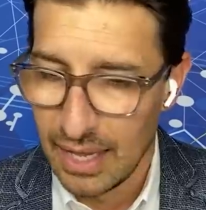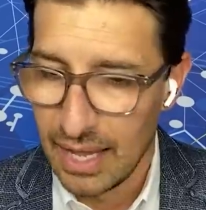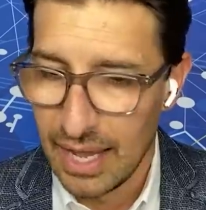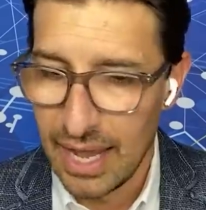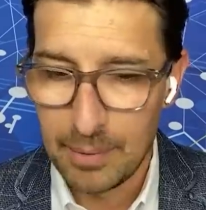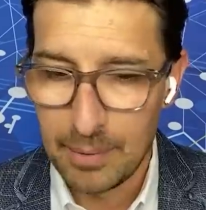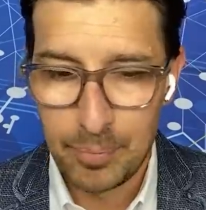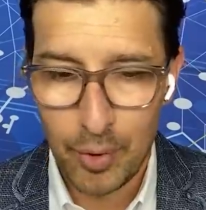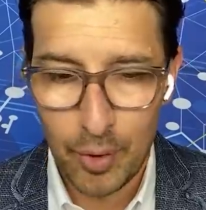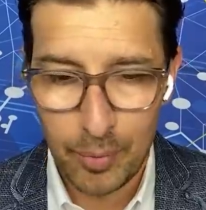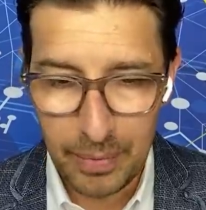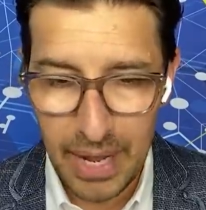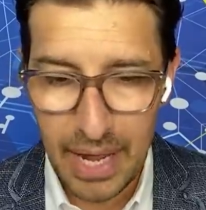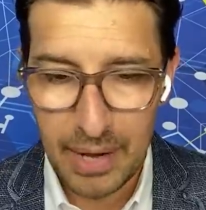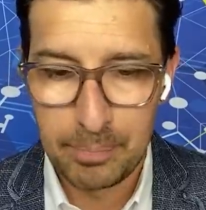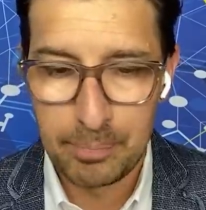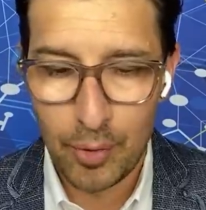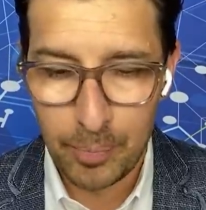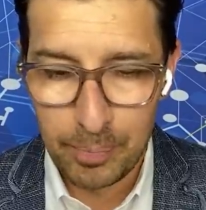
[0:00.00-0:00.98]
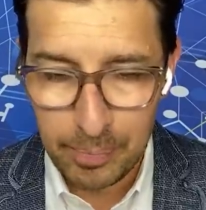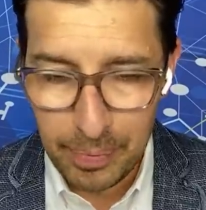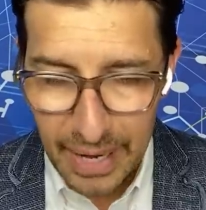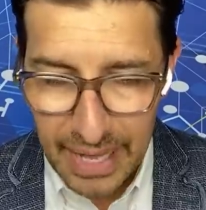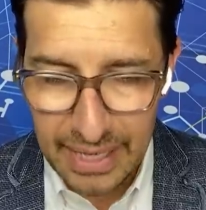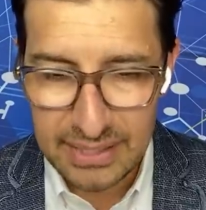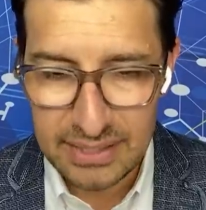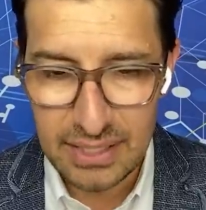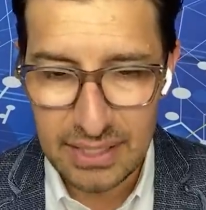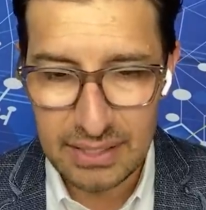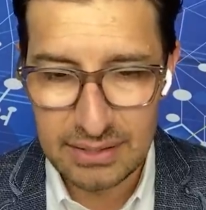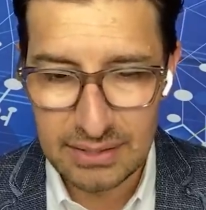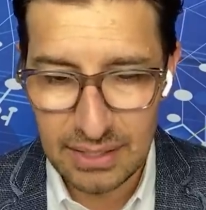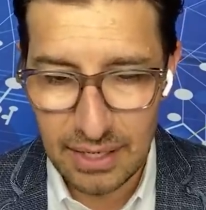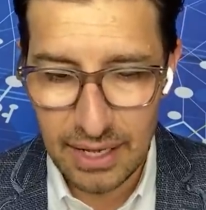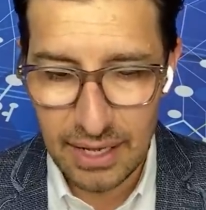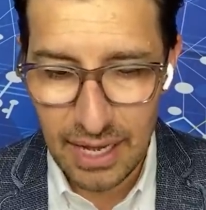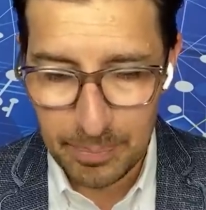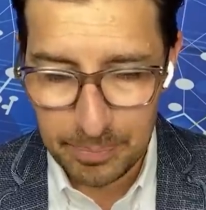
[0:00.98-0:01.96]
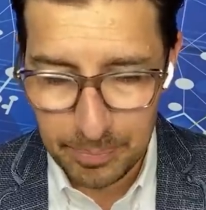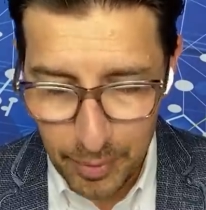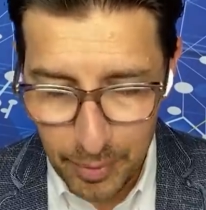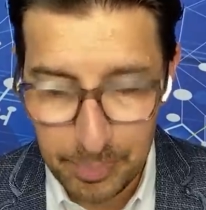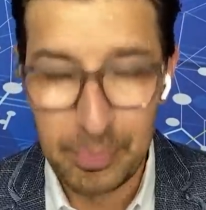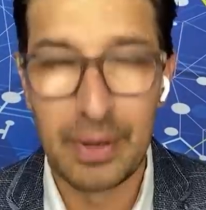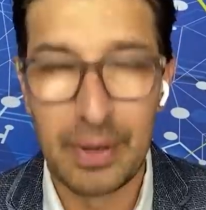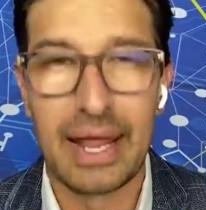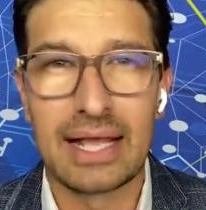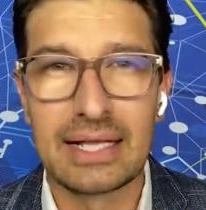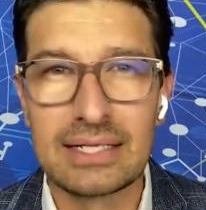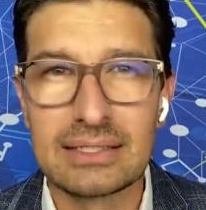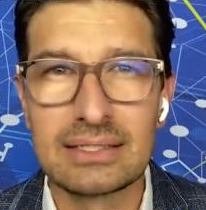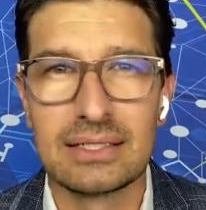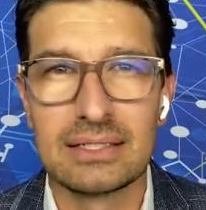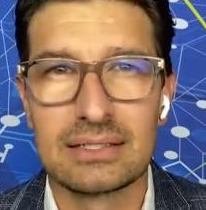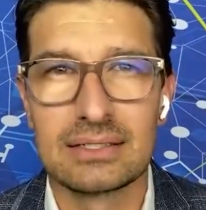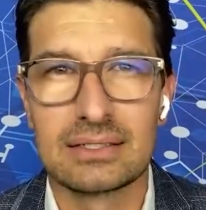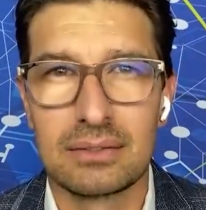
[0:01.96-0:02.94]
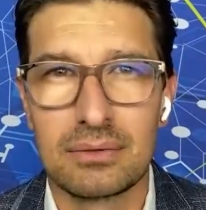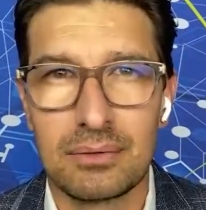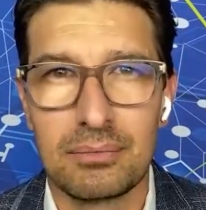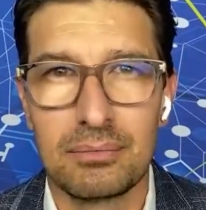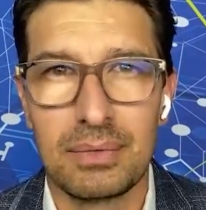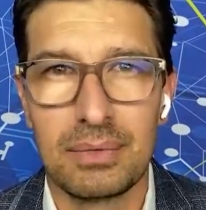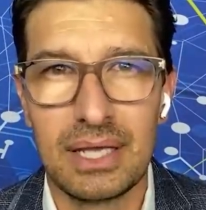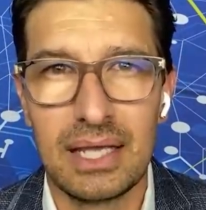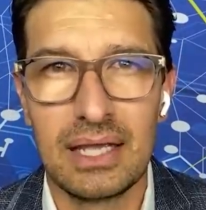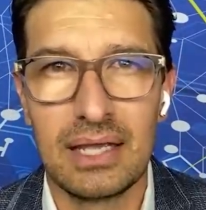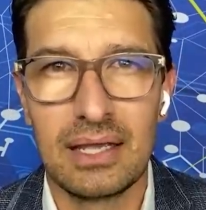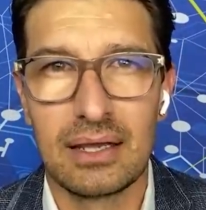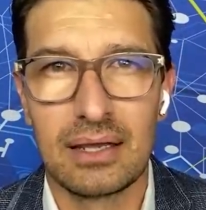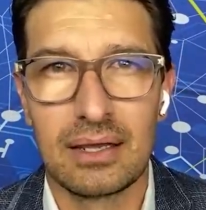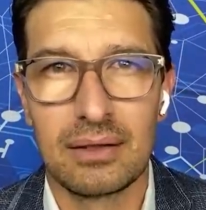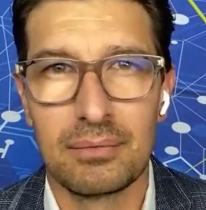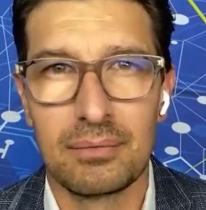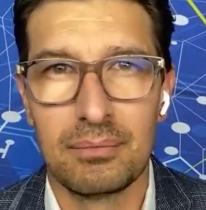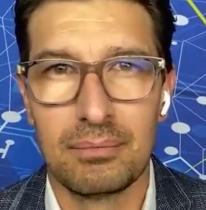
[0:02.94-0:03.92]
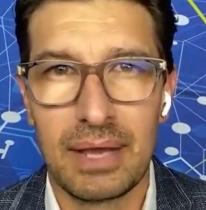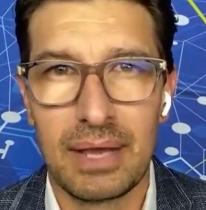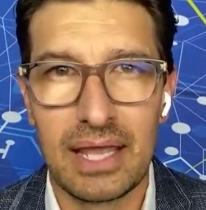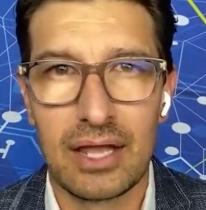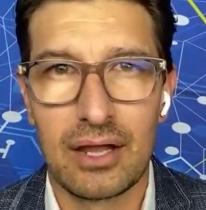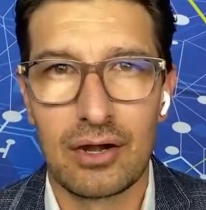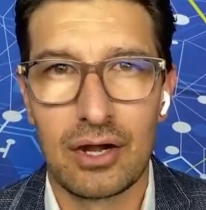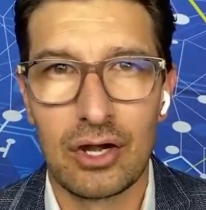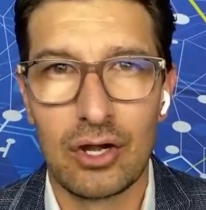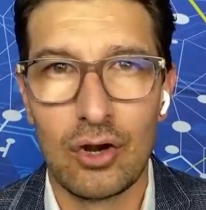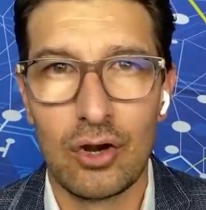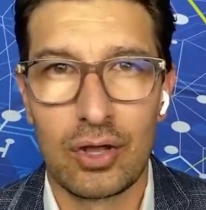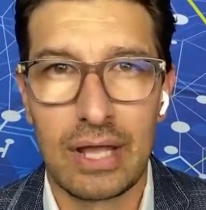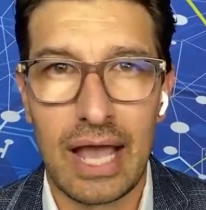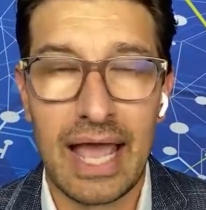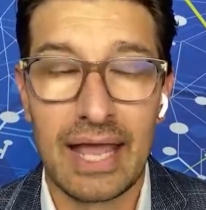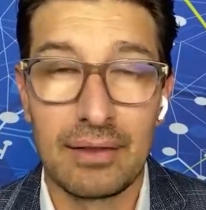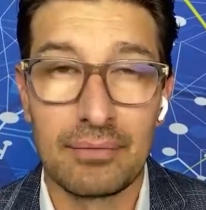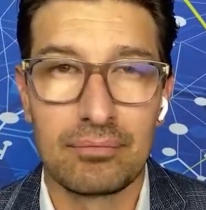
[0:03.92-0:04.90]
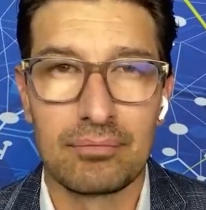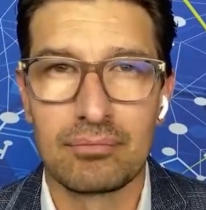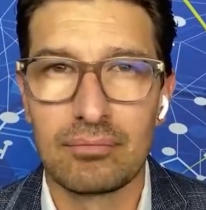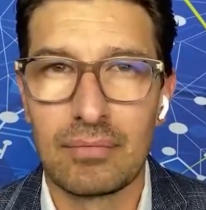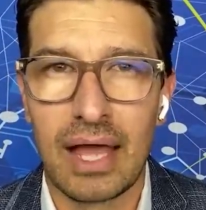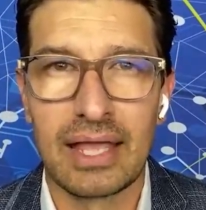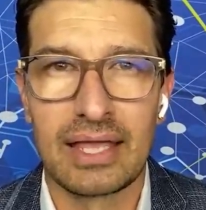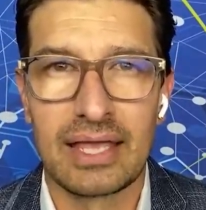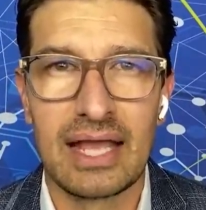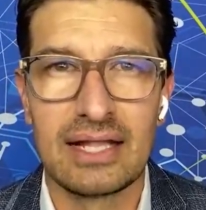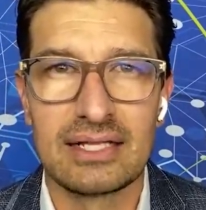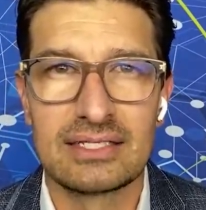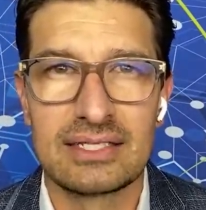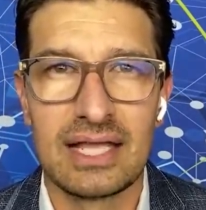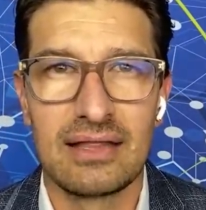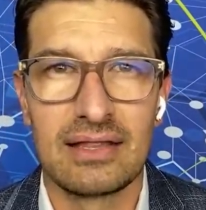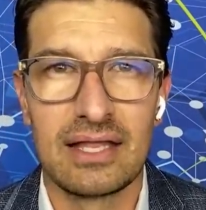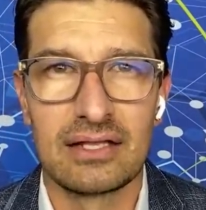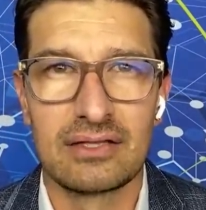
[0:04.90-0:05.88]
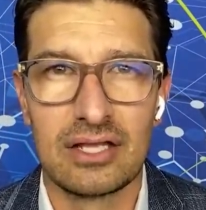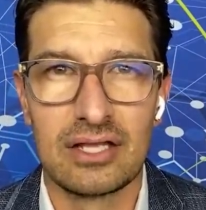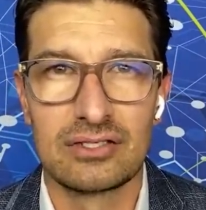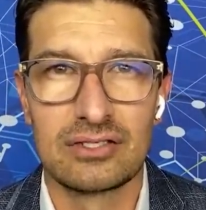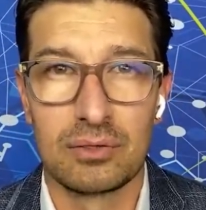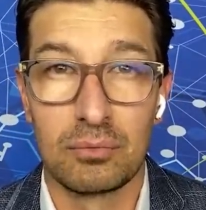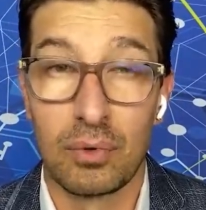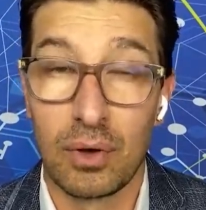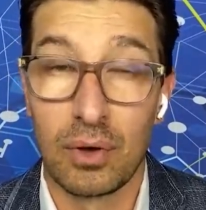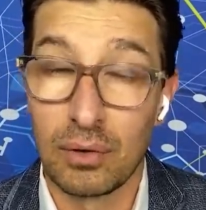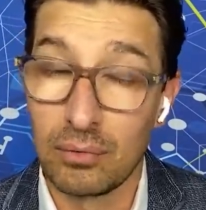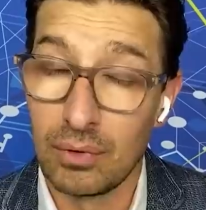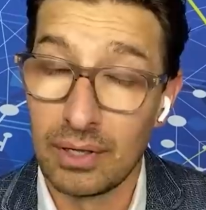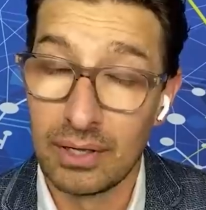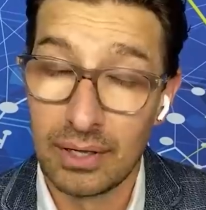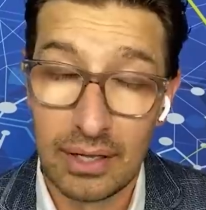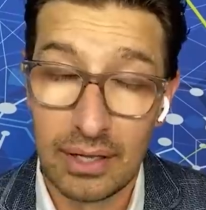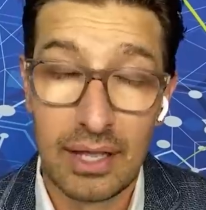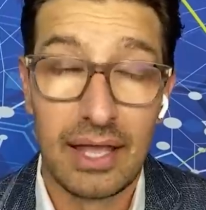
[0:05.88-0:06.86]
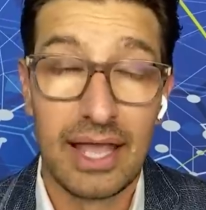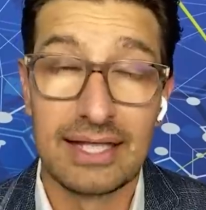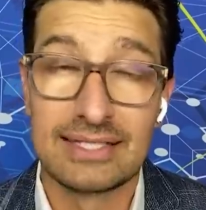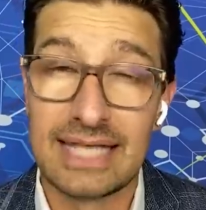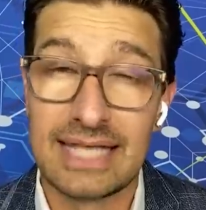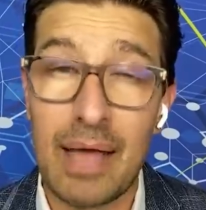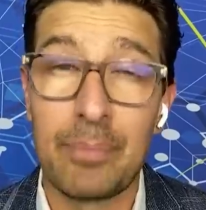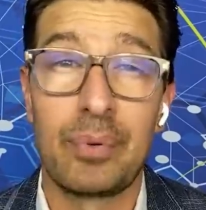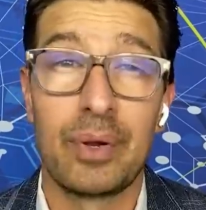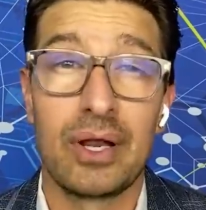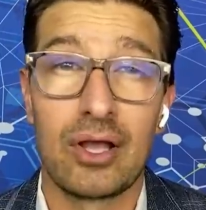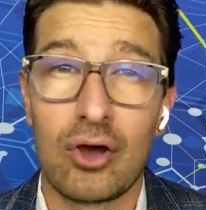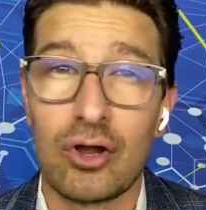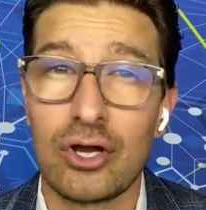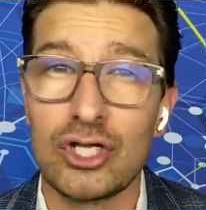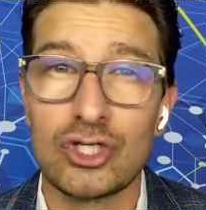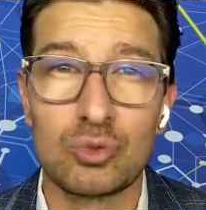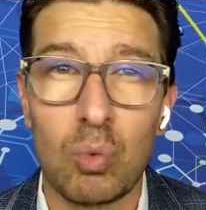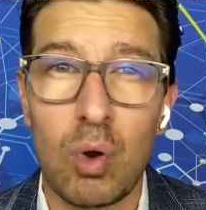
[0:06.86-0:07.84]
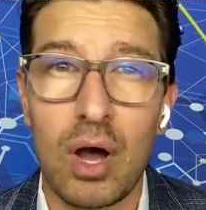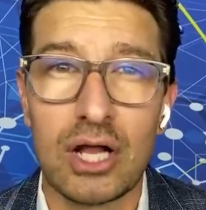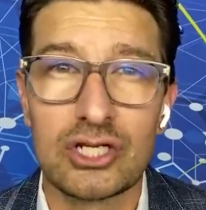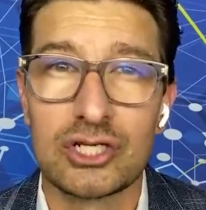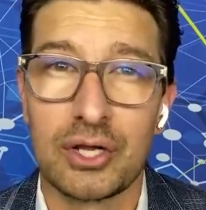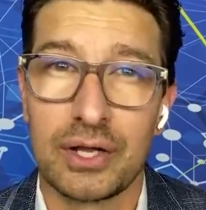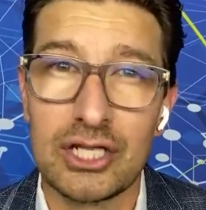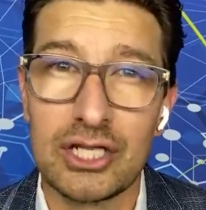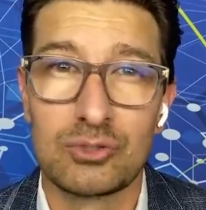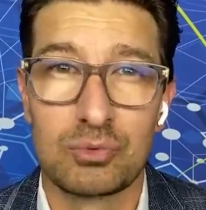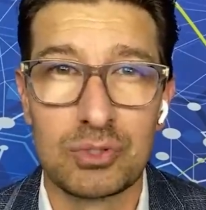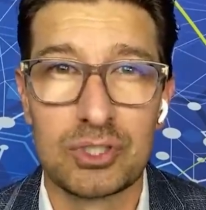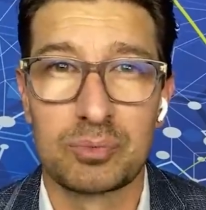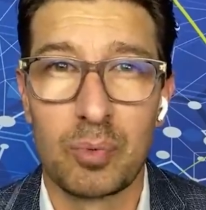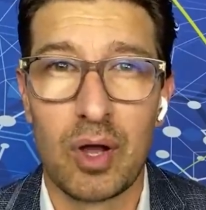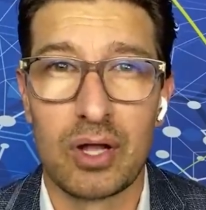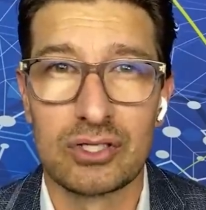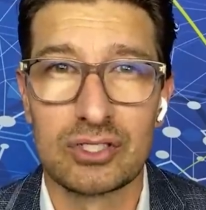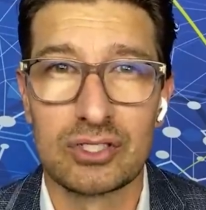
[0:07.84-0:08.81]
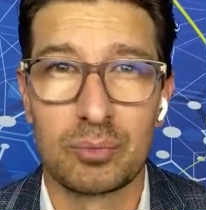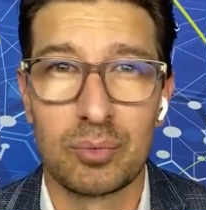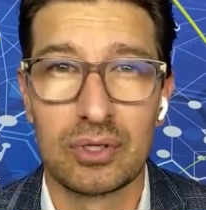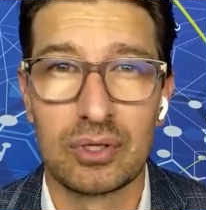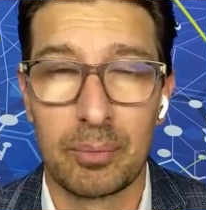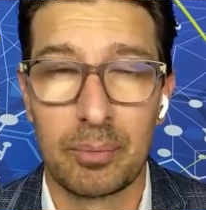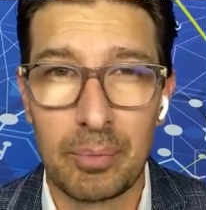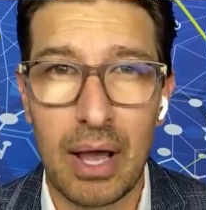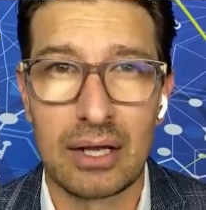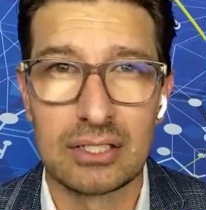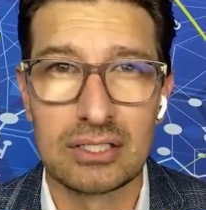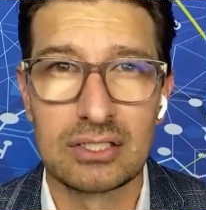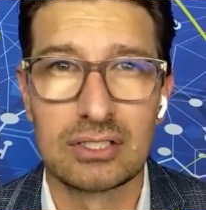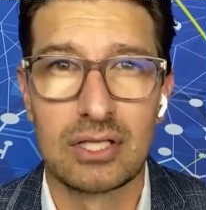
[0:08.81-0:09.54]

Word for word: cross it them per, off the it list. Perplexes, it perplexes me, Mayor. And look, I, I can't say that this... Well, it's happening on his watch, so he's responsible. The buck